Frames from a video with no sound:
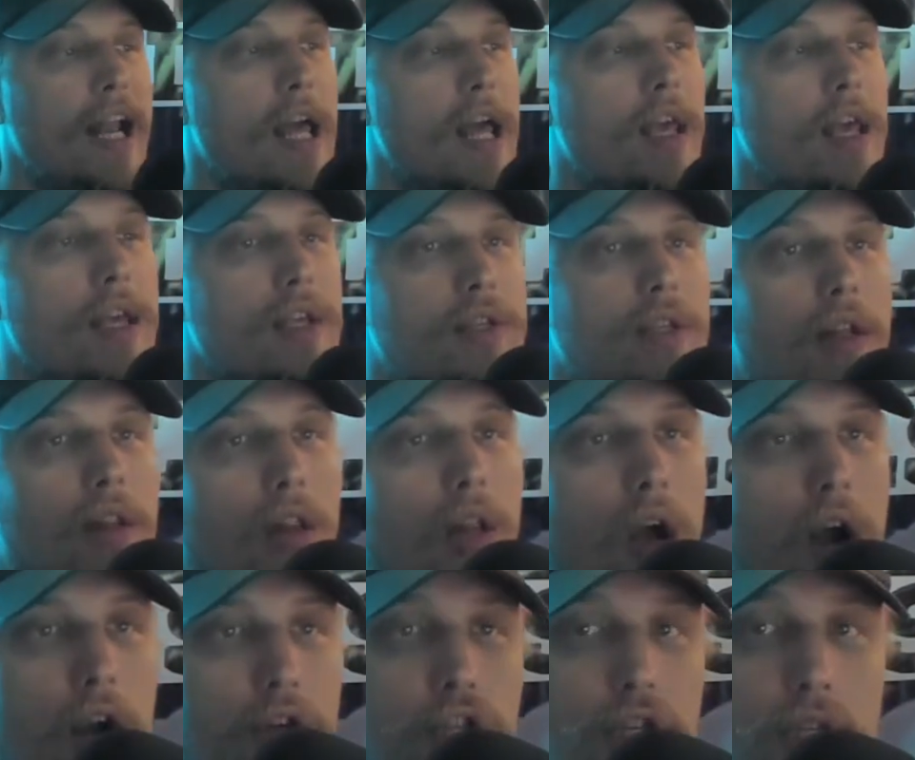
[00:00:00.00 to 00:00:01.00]
is the
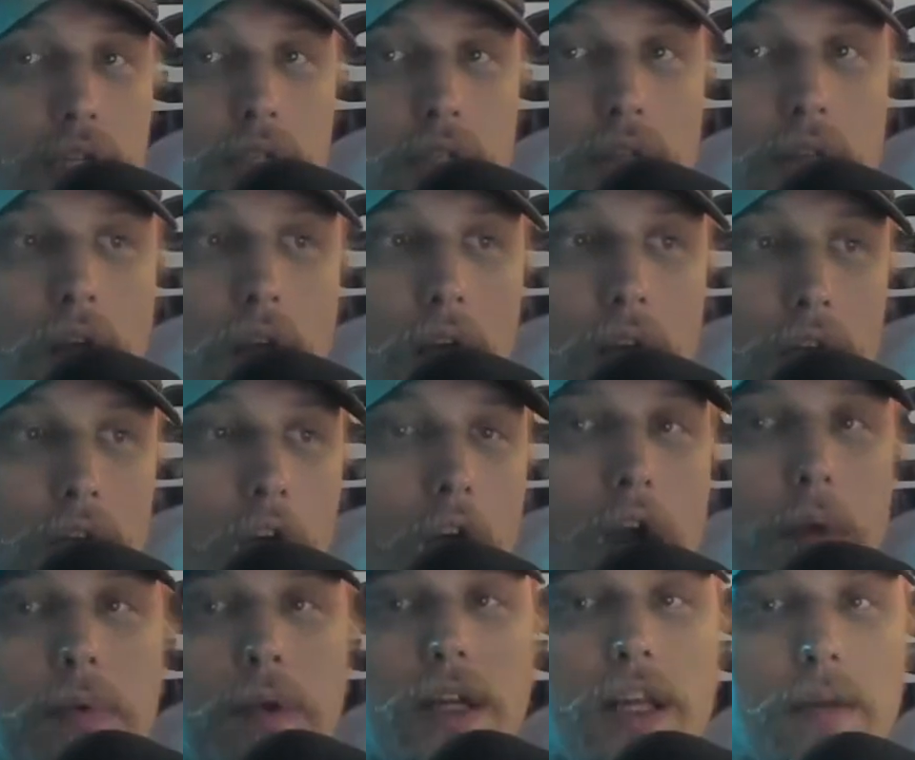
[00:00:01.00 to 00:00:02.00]
largest
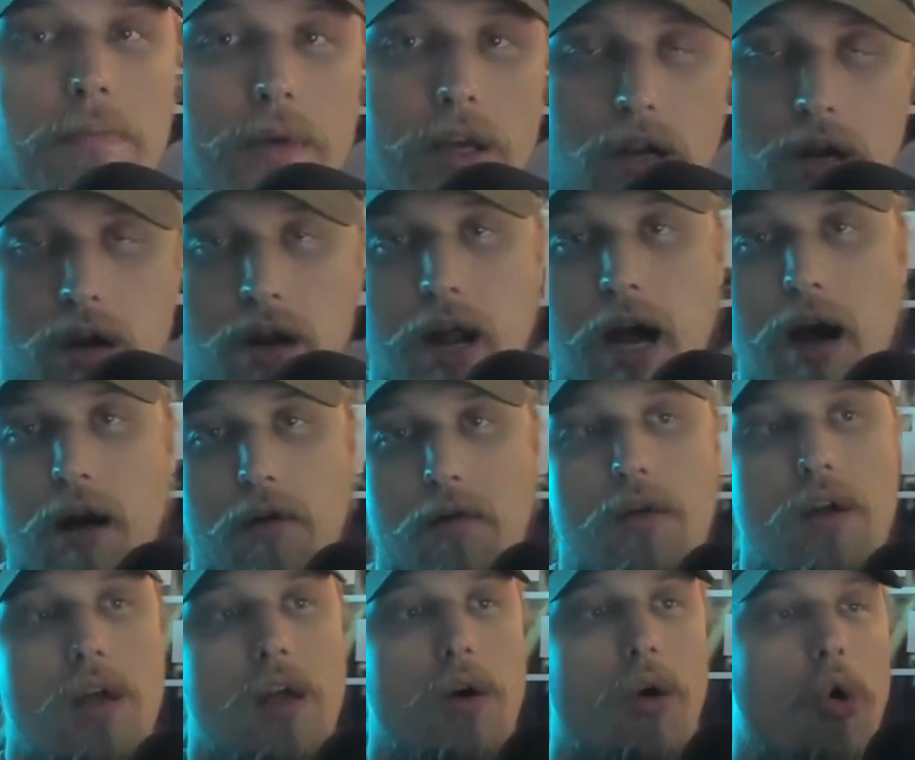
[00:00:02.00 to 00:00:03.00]
carbon emitter now.
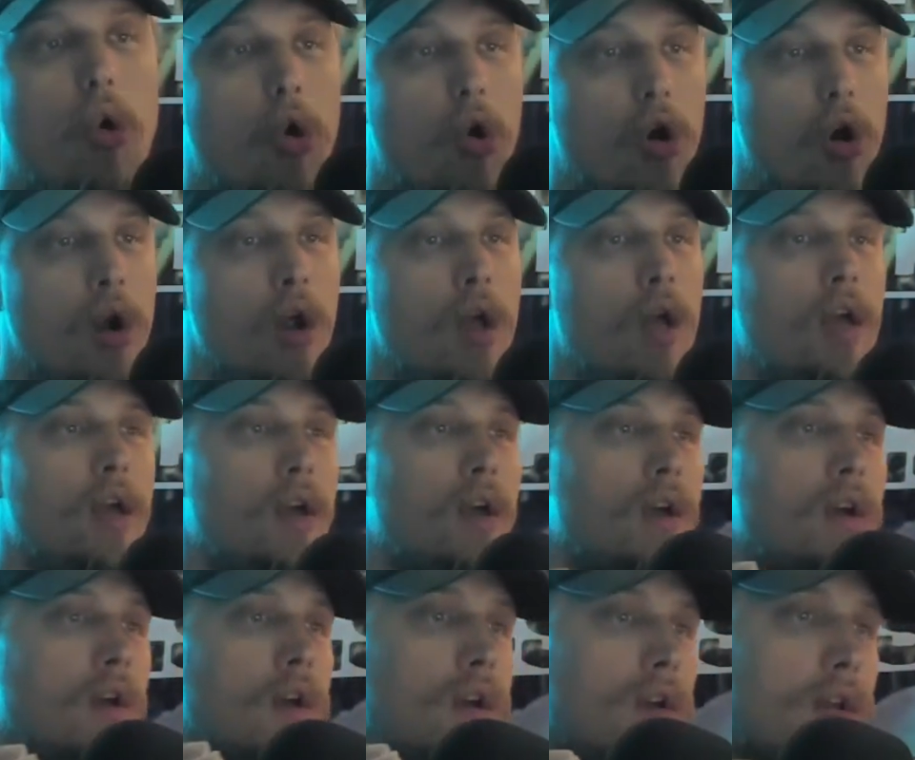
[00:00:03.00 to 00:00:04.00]
Or
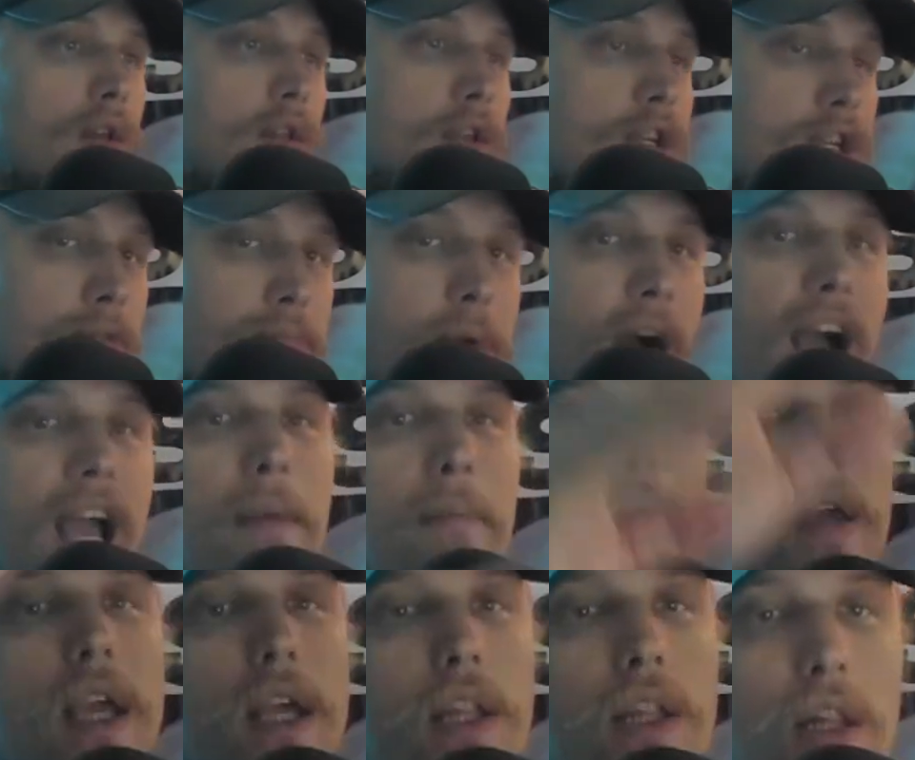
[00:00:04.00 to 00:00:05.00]
despite
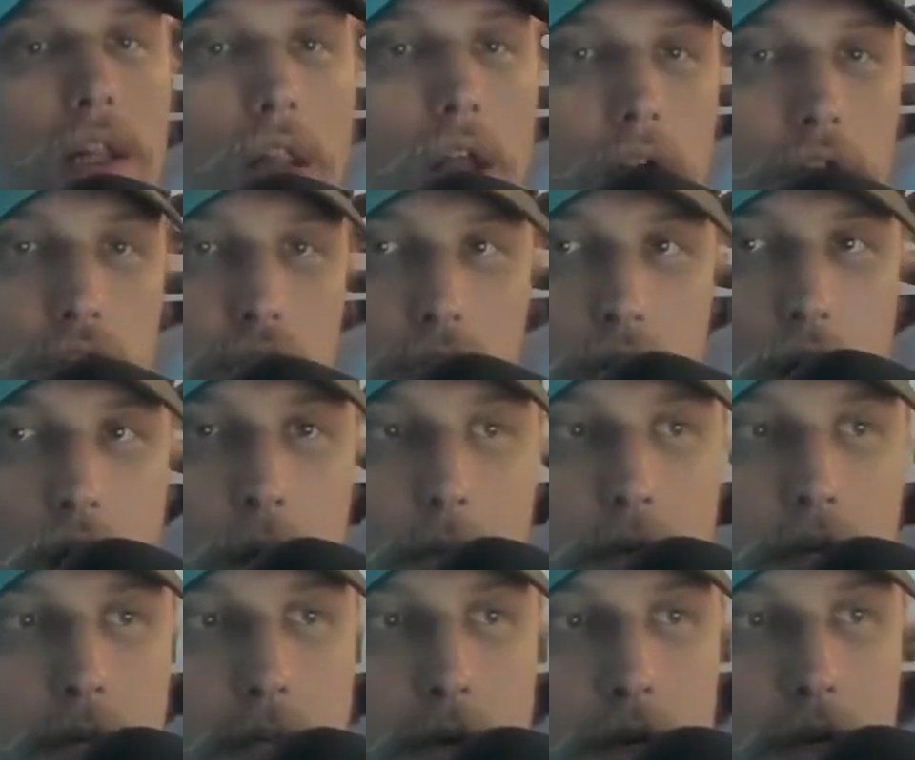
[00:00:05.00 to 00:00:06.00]
being the largest carbon
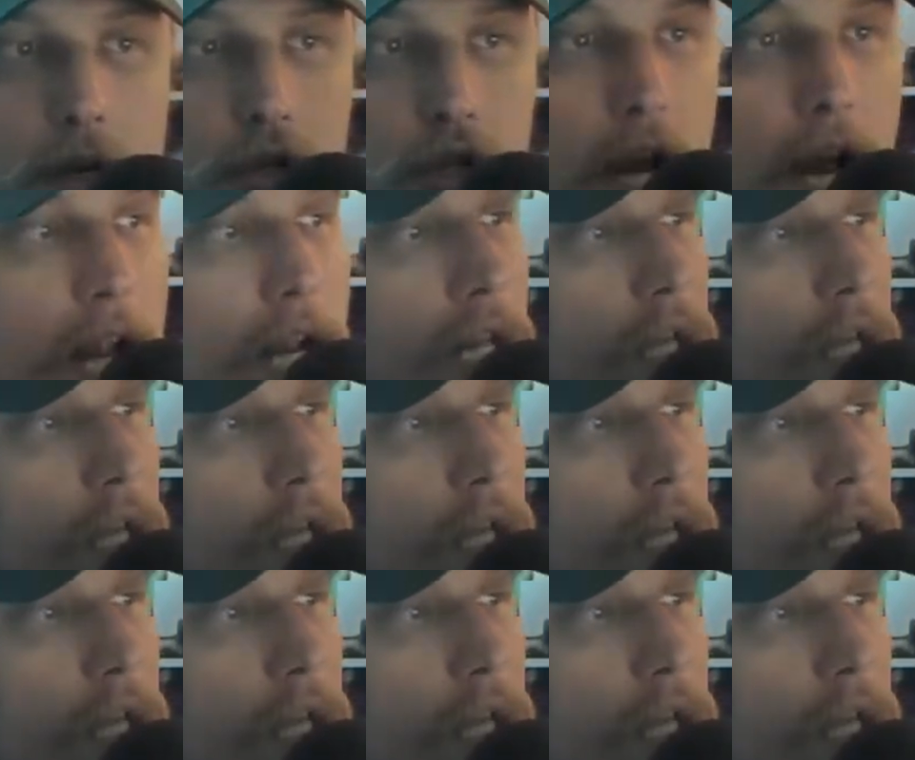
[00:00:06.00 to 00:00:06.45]
emitter, China